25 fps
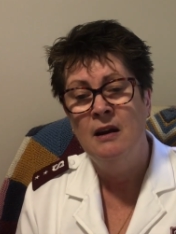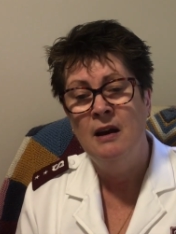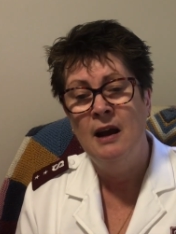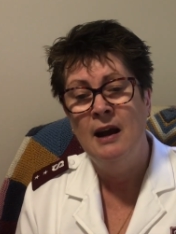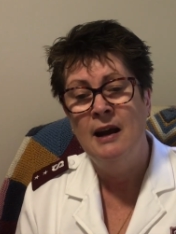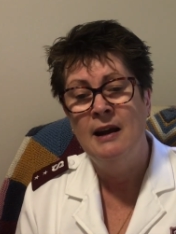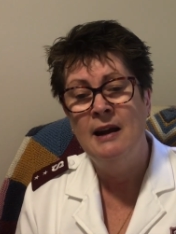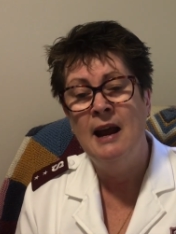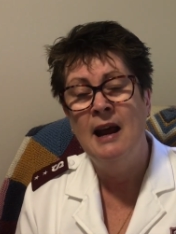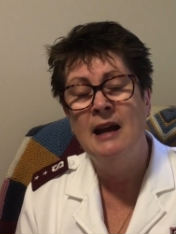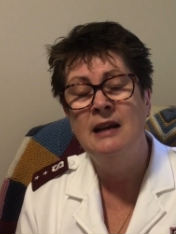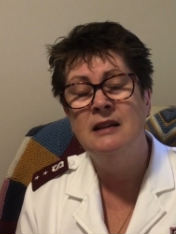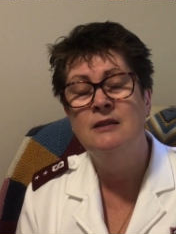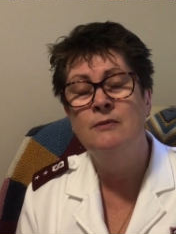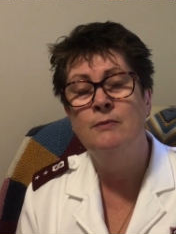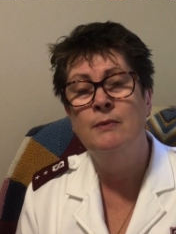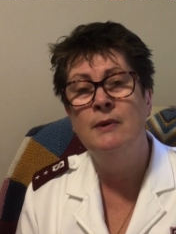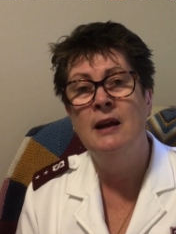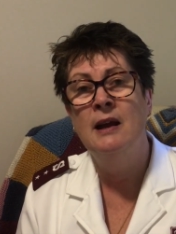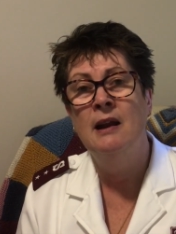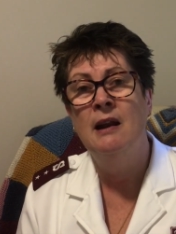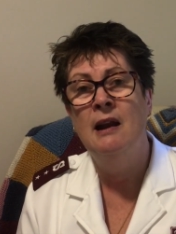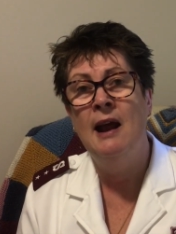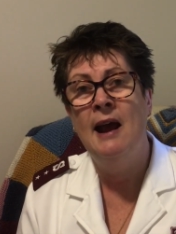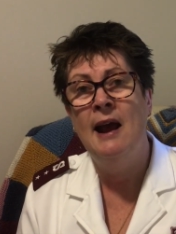And as
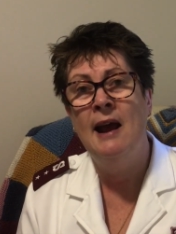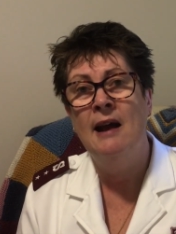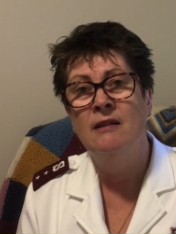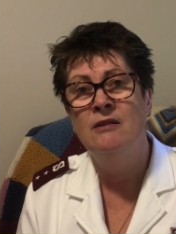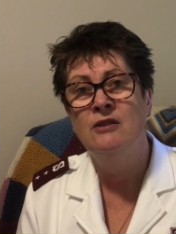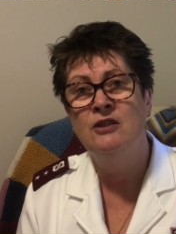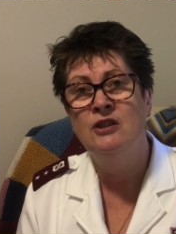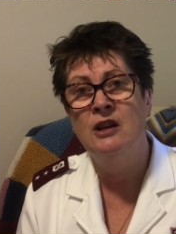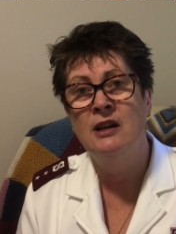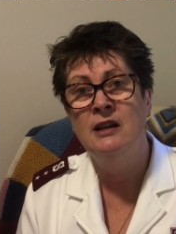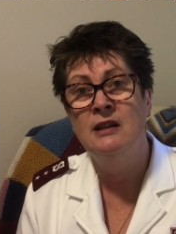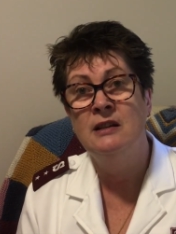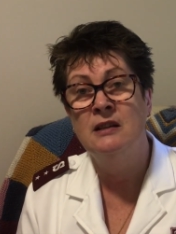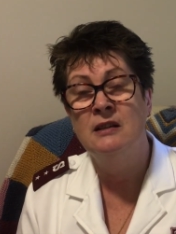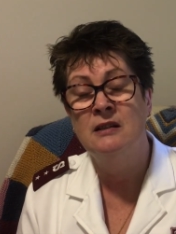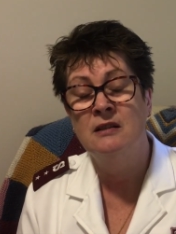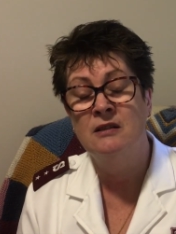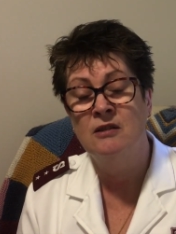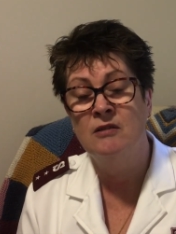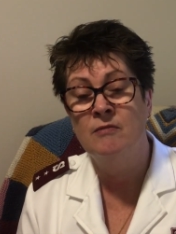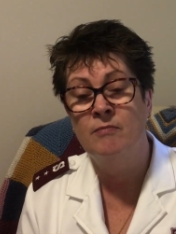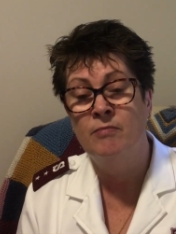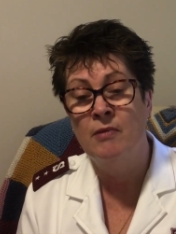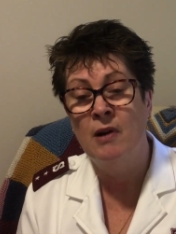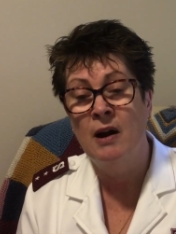we allow Jesus
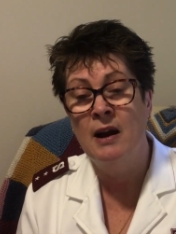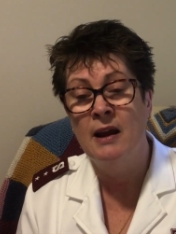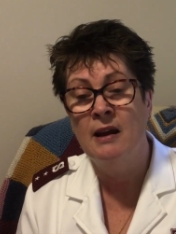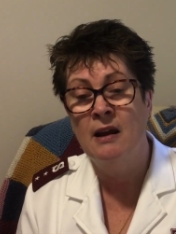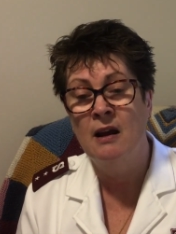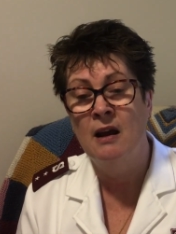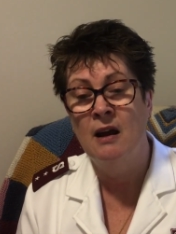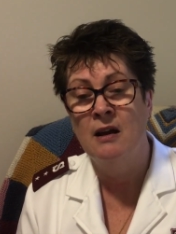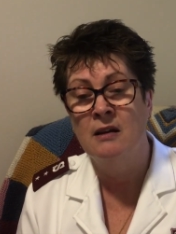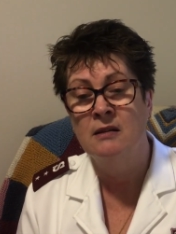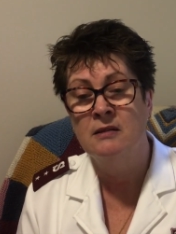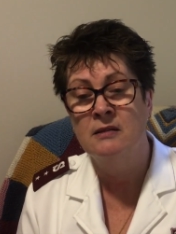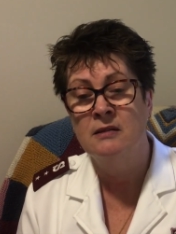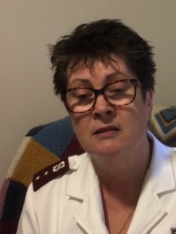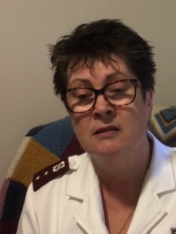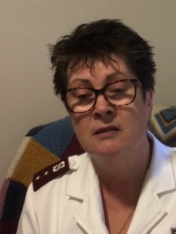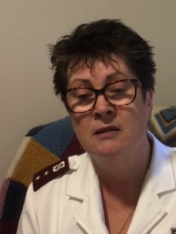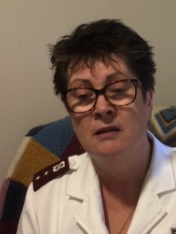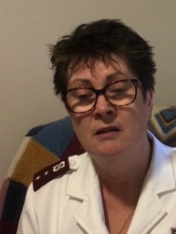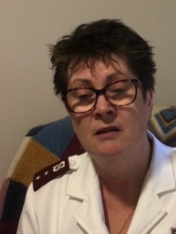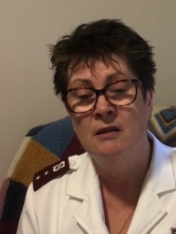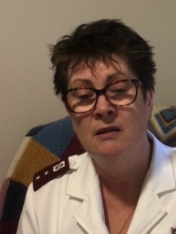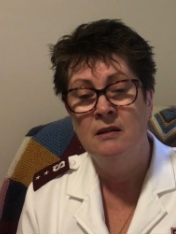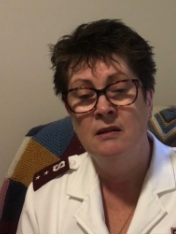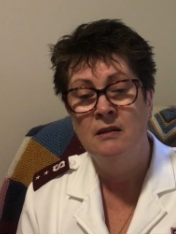to break us,
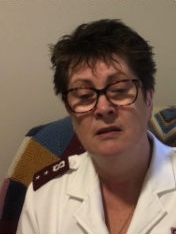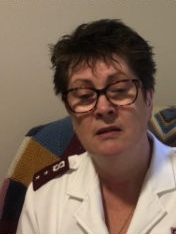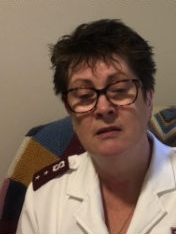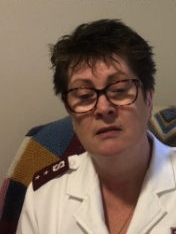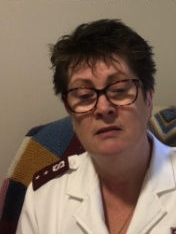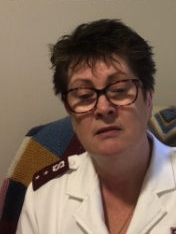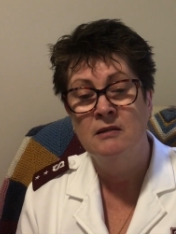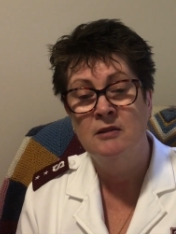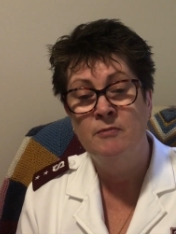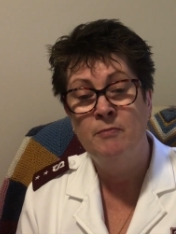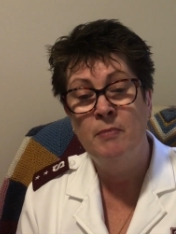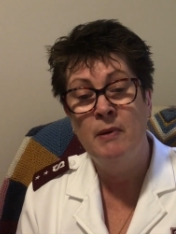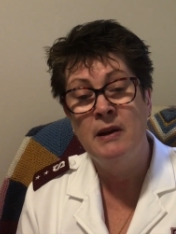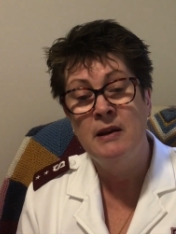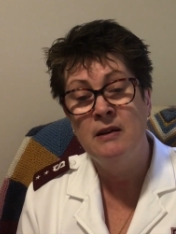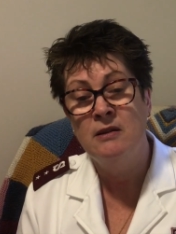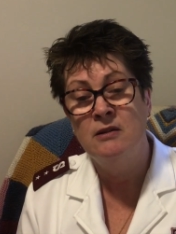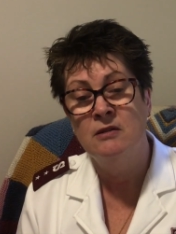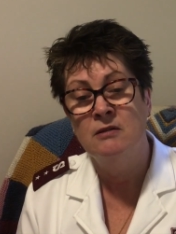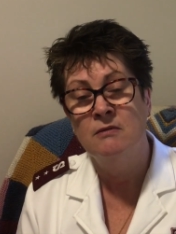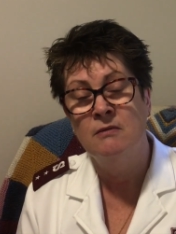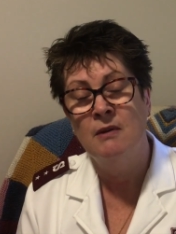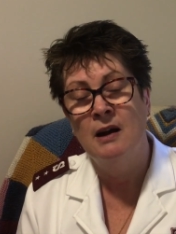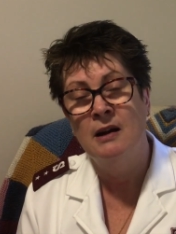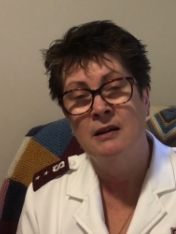speak
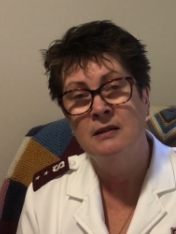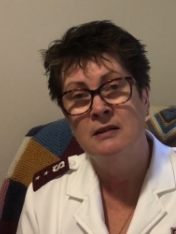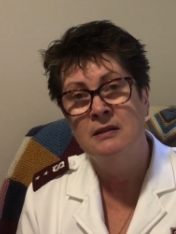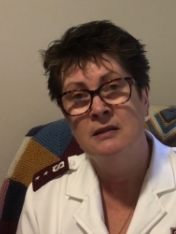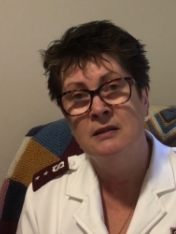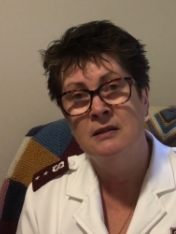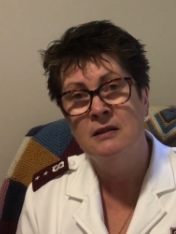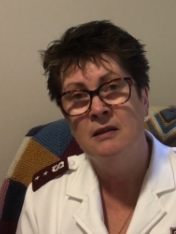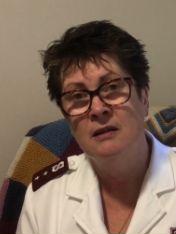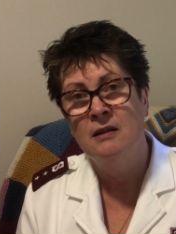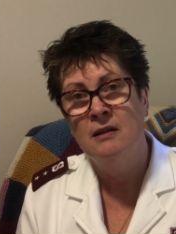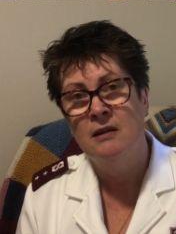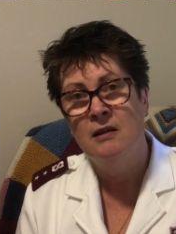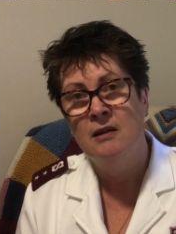to us,